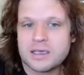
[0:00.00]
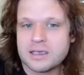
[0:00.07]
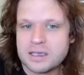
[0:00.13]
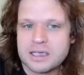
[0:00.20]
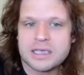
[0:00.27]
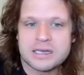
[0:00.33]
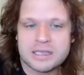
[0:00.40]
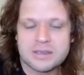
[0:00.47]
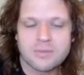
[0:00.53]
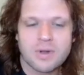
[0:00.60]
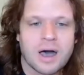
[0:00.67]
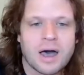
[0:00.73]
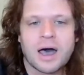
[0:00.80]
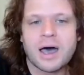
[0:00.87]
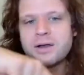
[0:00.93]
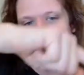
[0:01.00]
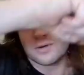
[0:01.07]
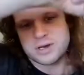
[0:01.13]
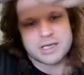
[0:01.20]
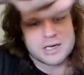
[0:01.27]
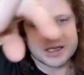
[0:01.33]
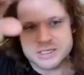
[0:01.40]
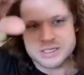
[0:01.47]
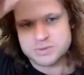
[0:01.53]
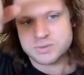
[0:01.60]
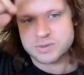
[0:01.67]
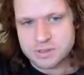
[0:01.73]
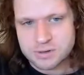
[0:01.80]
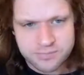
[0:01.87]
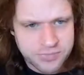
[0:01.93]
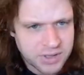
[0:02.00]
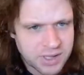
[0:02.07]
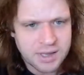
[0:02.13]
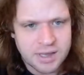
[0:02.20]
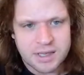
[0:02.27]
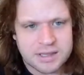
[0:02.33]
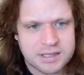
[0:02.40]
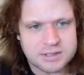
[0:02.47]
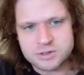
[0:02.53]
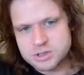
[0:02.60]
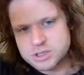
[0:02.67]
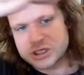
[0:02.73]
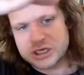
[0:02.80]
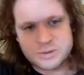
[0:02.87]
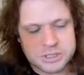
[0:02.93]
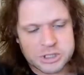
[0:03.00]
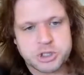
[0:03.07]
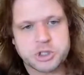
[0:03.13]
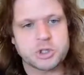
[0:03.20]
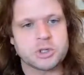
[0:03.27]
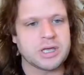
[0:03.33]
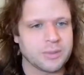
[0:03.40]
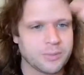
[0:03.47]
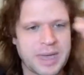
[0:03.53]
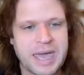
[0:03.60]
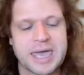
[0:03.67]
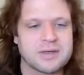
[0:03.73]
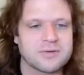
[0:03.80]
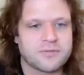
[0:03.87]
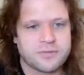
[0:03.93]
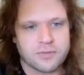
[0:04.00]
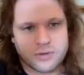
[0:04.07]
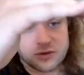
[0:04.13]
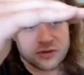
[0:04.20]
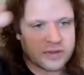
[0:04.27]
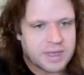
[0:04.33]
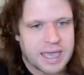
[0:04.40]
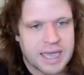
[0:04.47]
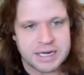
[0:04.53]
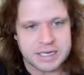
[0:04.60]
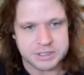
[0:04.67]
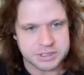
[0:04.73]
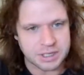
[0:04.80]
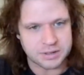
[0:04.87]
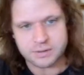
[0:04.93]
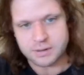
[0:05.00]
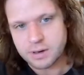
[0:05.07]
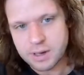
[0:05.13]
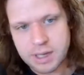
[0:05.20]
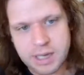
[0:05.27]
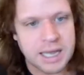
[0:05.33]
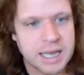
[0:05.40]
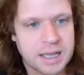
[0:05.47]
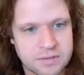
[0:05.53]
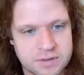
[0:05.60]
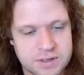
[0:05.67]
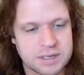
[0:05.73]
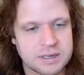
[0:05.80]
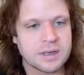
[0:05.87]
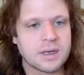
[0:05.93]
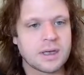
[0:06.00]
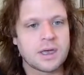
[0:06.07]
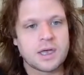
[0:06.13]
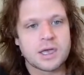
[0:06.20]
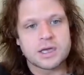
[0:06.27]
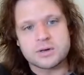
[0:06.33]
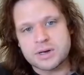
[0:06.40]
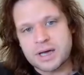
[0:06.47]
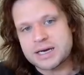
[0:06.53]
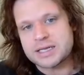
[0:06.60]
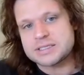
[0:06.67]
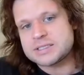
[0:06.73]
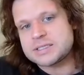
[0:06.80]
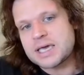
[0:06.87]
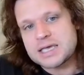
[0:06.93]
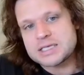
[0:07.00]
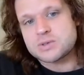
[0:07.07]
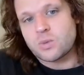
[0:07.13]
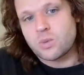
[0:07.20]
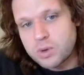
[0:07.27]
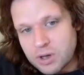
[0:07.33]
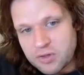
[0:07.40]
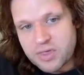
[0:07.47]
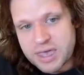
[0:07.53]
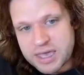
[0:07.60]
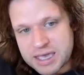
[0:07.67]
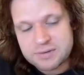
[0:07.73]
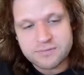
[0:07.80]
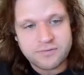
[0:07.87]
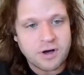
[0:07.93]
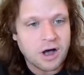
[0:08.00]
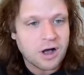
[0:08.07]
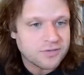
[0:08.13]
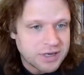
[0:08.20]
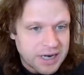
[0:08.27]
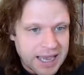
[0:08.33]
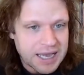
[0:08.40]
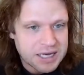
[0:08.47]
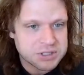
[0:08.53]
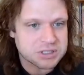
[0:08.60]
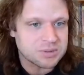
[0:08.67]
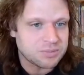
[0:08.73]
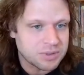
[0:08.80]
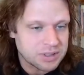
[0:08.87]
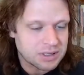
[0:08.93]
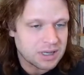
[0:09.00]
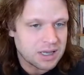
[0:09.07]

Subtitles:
in Iran or in Israel. They're just going to be shooting back and forth at each other. And the United States, will they get involved and actually